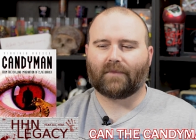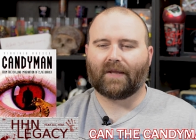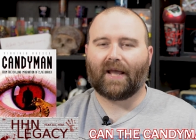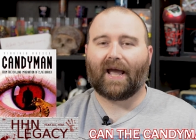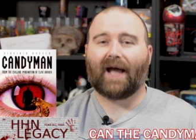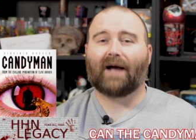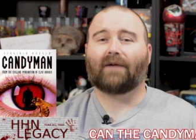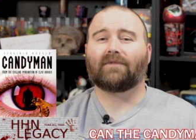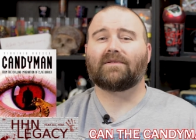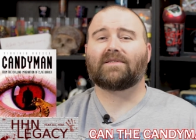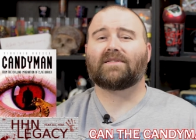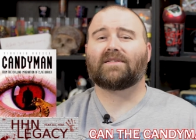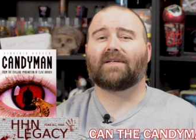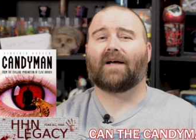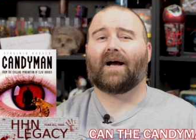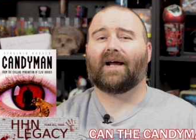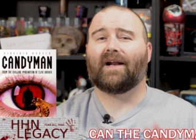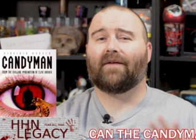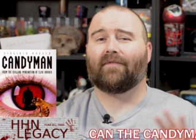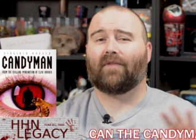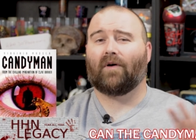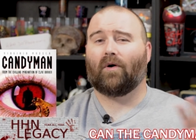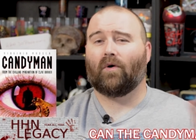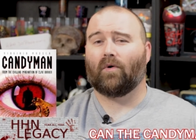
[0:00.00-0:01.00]

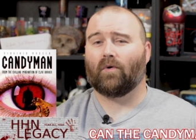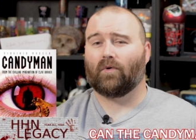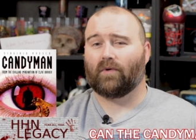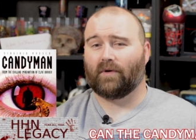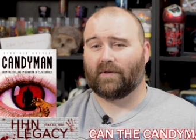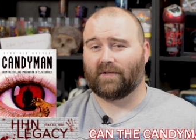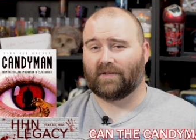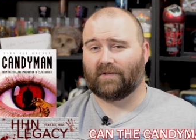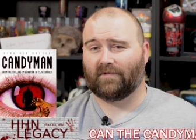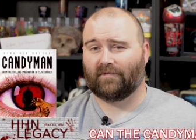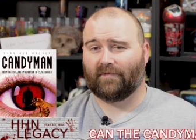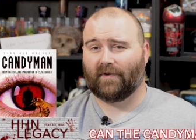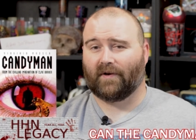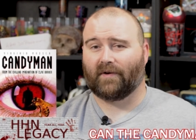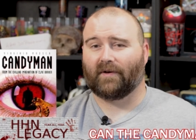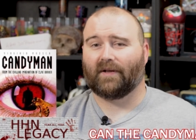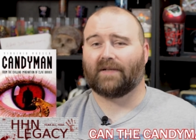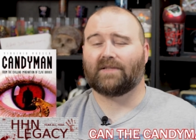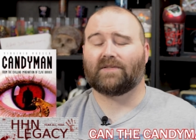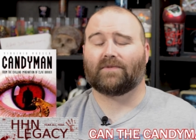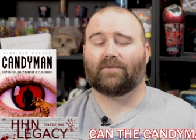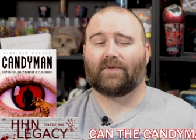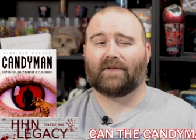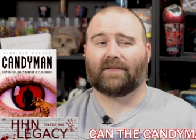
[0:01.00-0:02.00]
outside of the horror sphere.
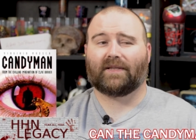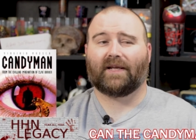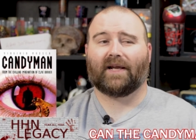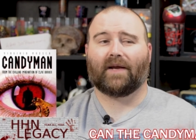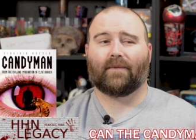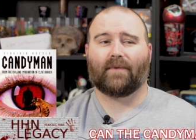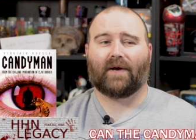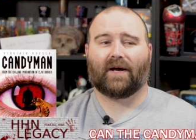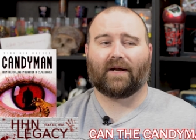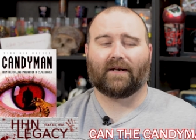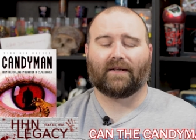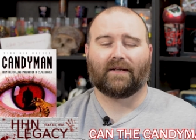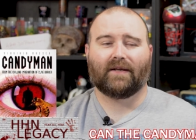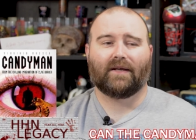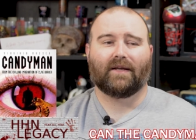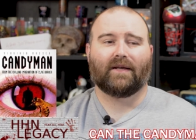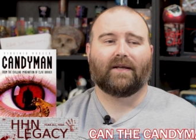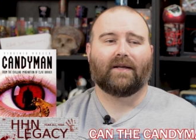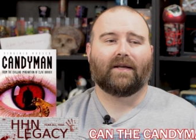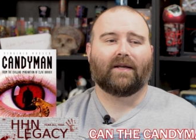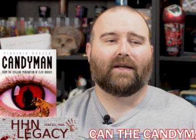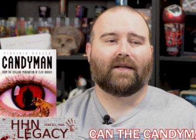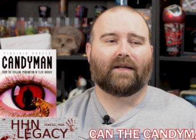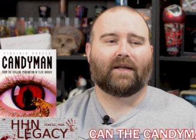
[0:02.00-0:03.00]
That's the one thing about,
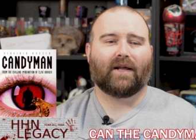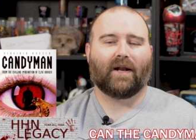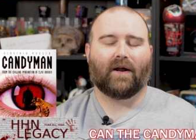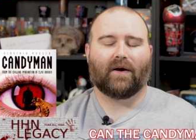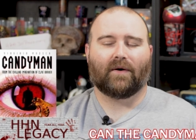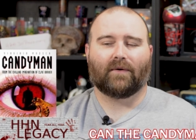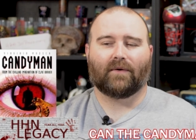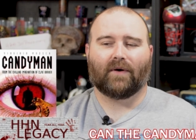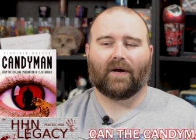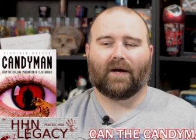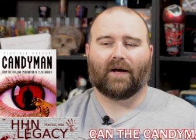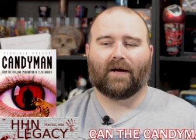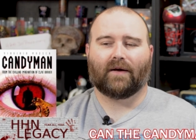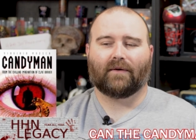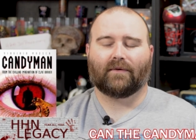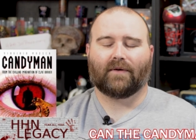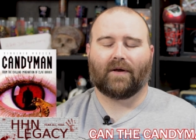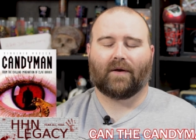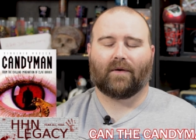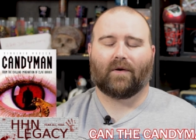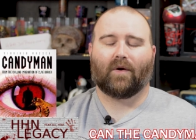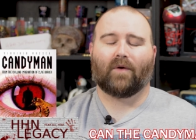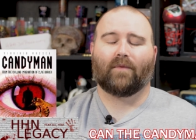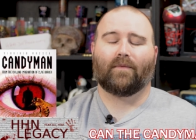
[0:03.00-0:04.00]
you know,
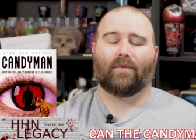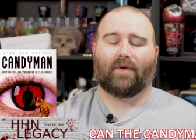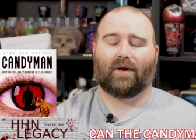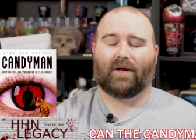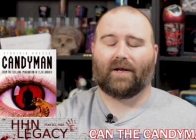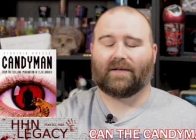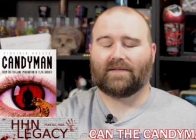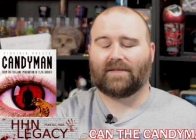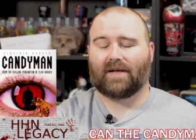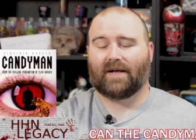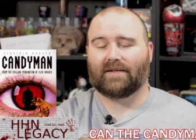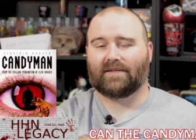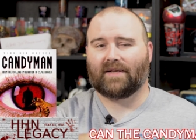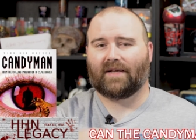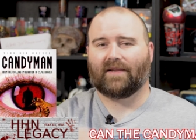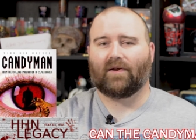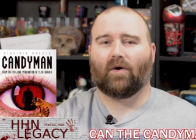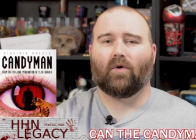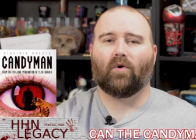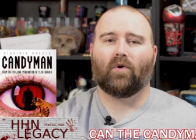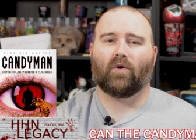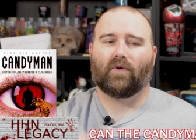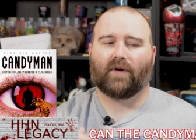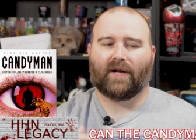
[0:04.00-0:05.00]
or outside of
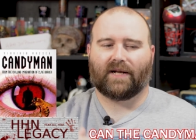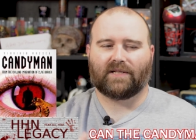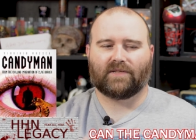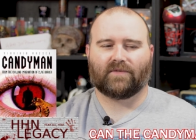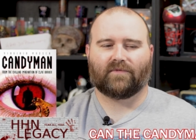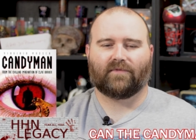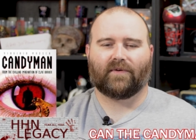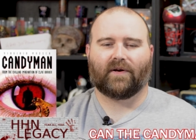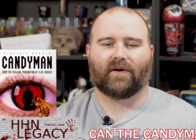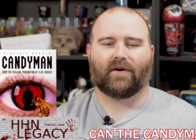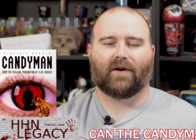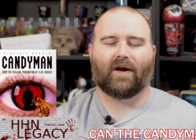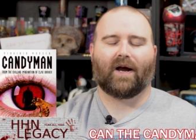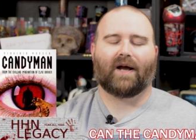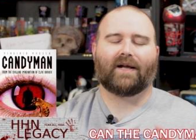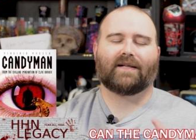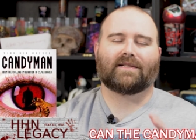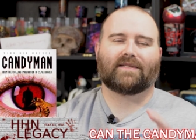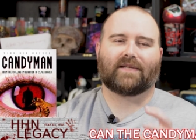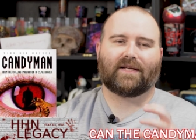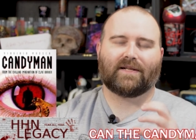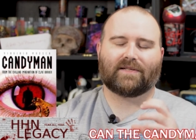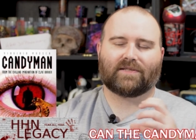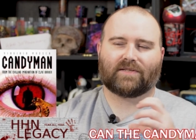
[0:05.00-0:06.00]
the Horror Nights sphere.
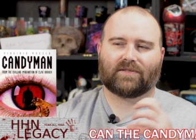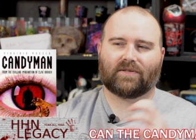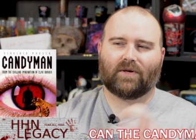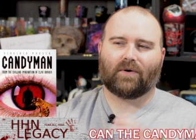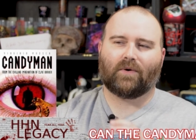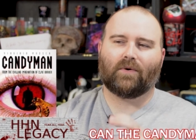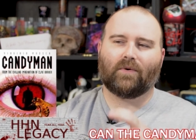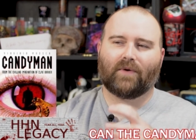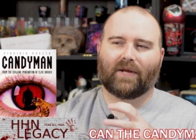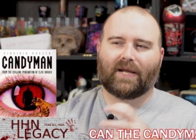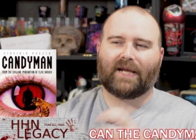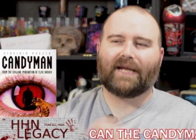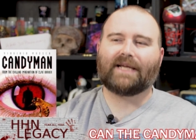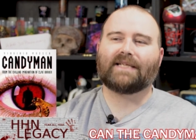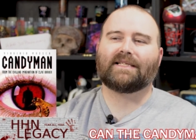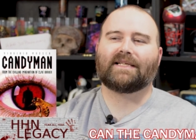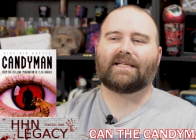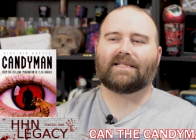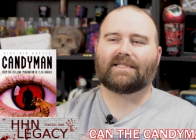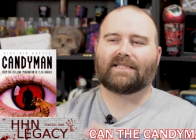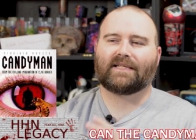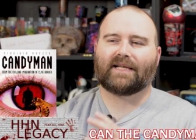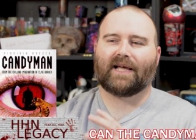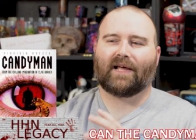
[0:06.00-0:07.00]
It's so
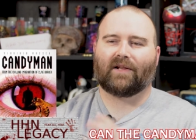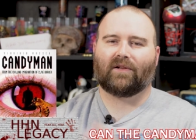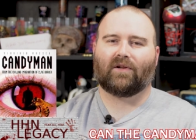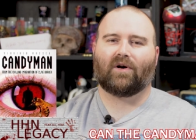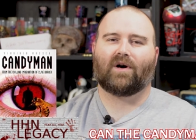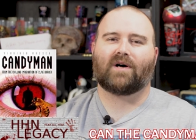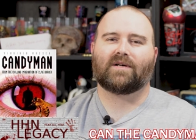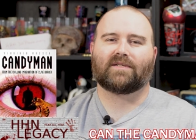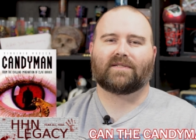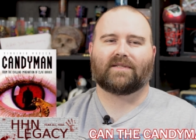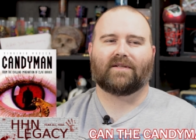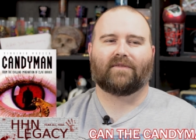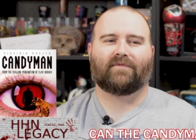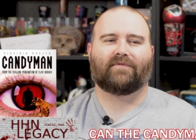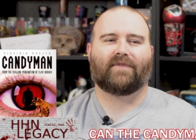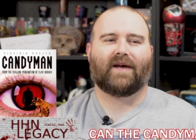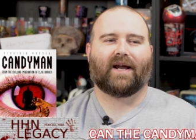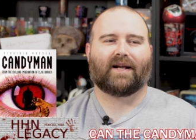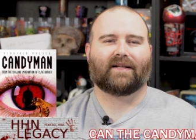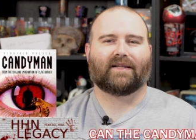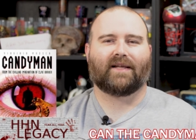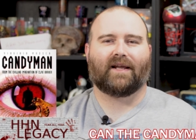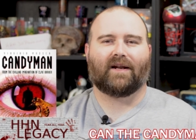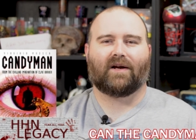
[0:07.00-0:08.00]
easy to get lost in the
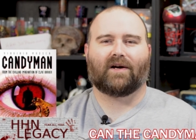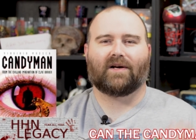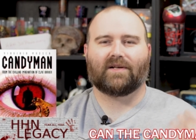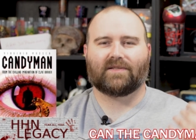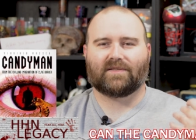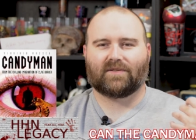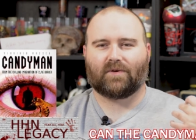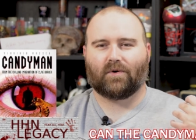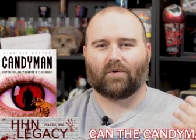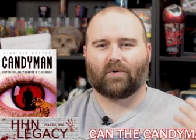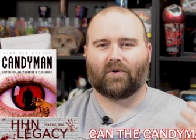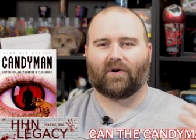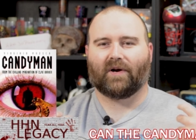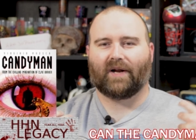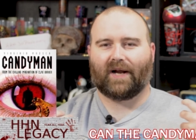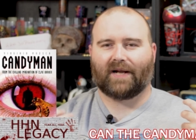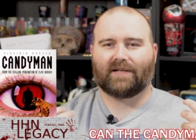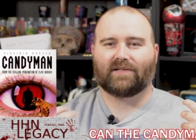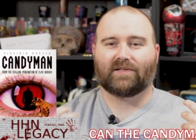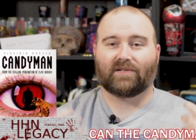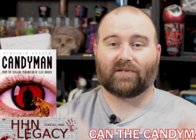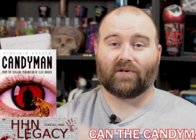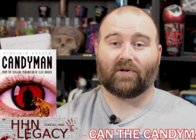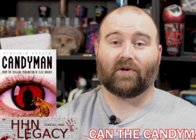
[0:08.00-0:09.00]
fact that us Horror
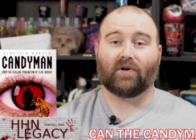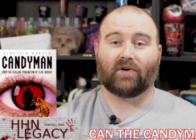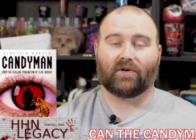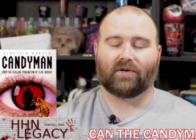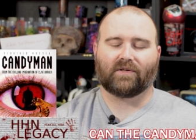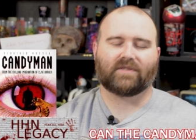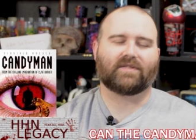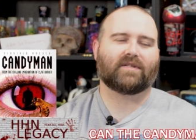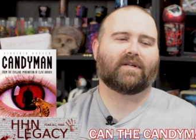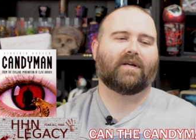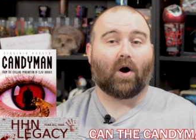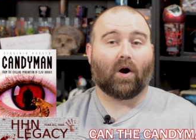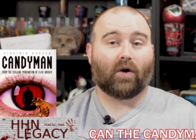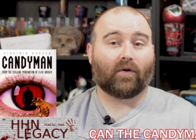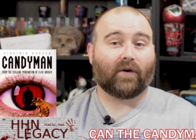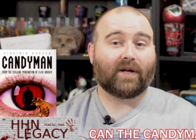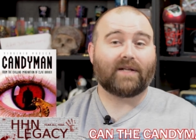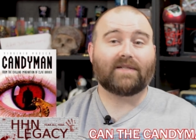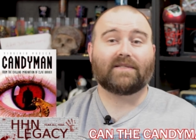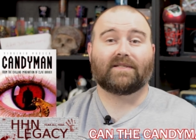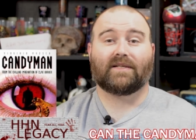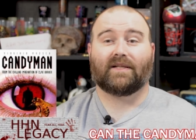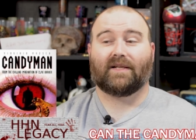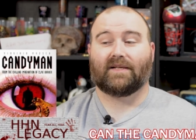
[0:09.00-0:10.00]
Nights nerds are
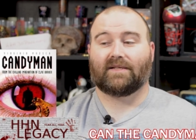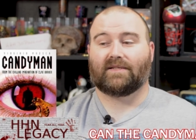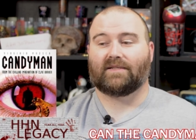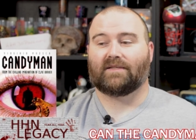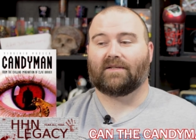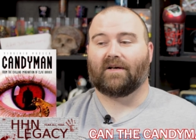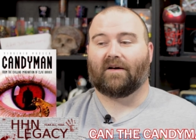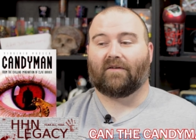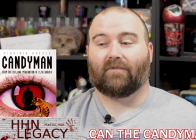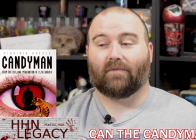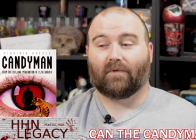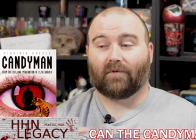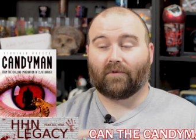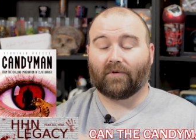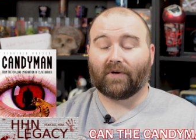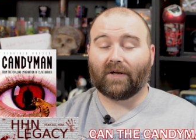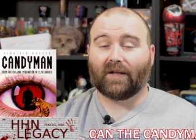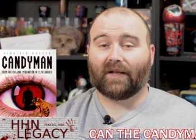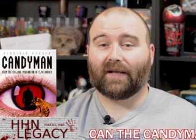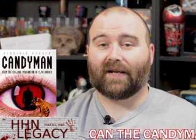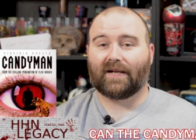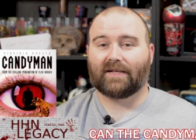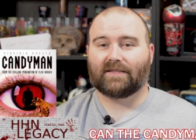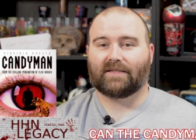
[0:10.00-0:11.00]
into this stuff. We're
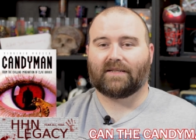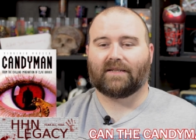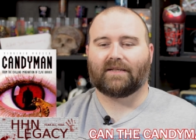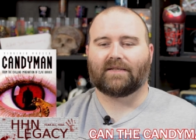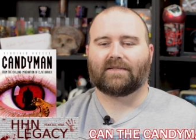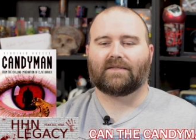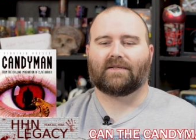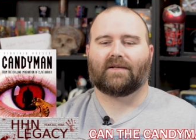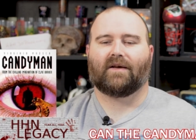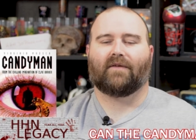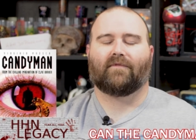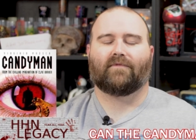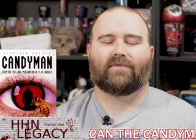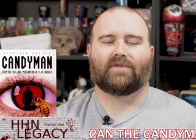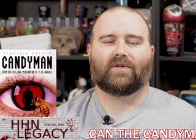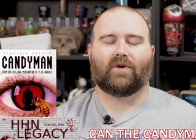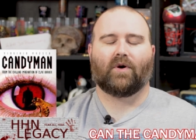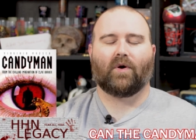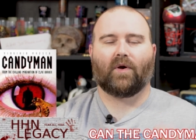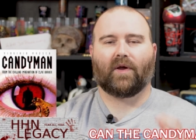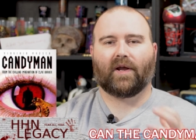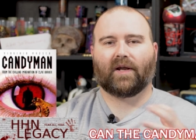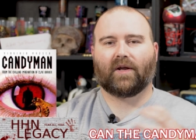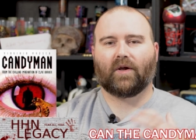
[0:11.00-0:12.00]
really into this stuff.
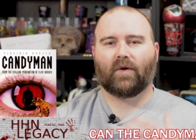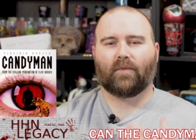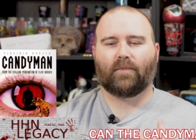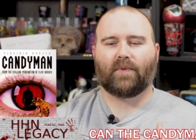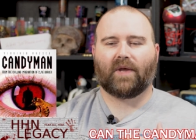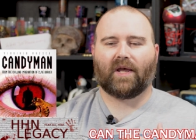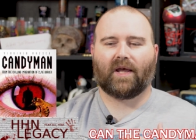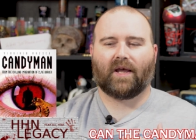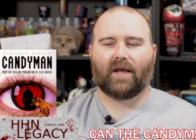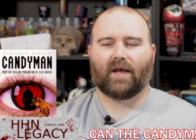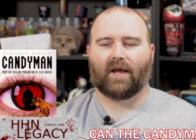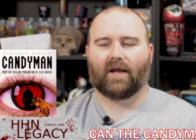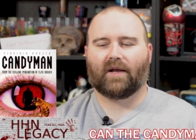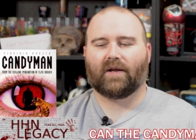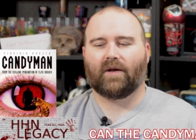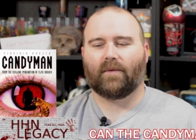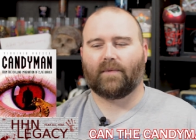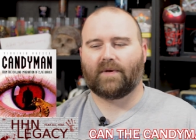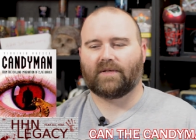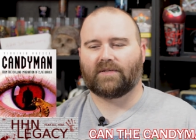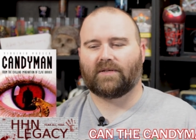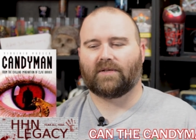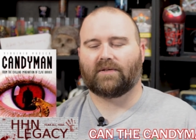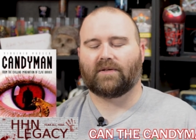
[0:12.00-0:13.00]
So it could be,
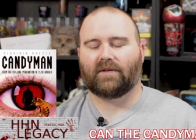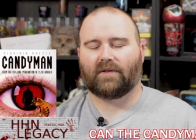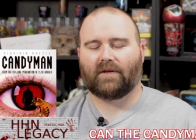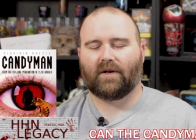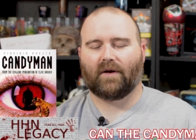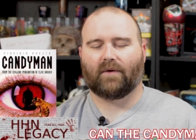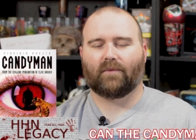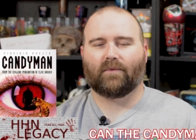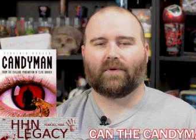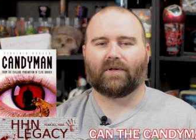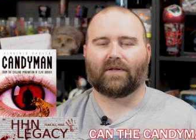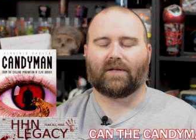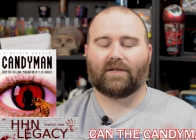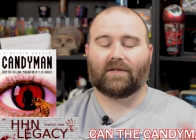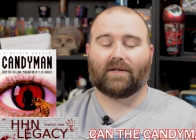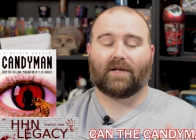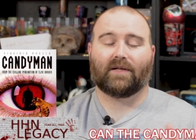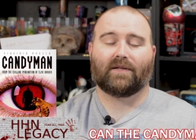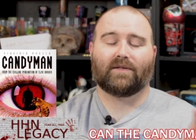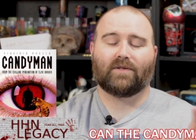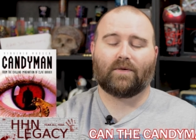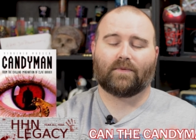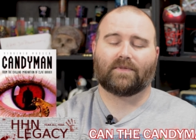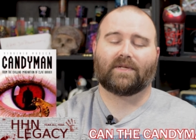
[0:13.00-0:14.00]
you know,
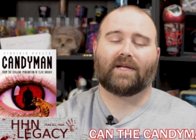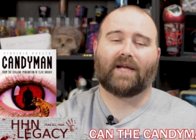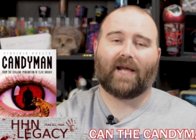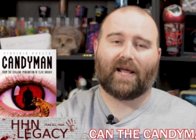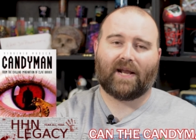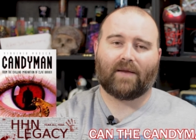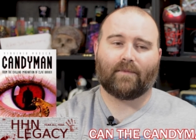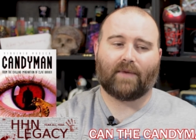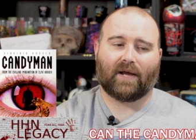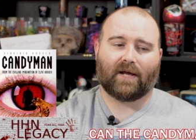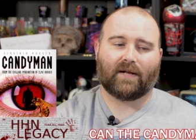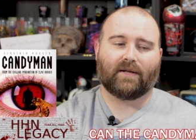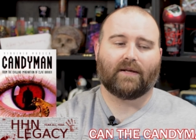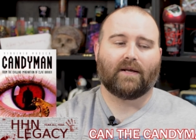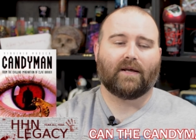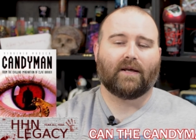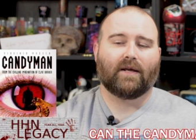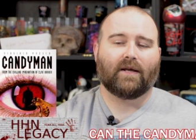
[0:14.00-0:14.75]
in terms of Candyman,